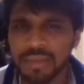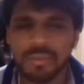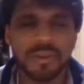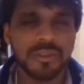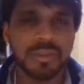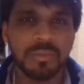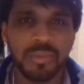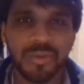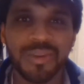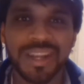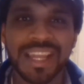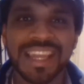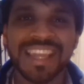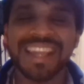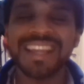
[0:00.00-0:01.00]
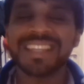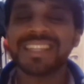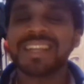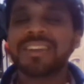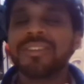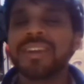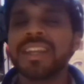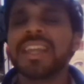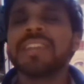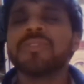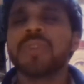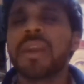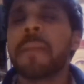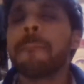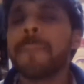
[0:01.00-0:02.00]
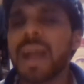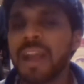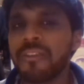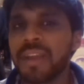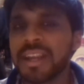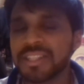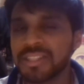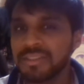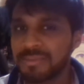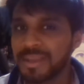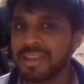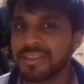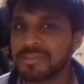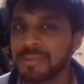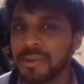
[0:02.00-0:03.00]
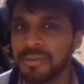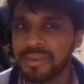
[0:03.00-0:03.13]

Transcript: Most importantly, you guys can go ahead and enjoy my reaction to it as well.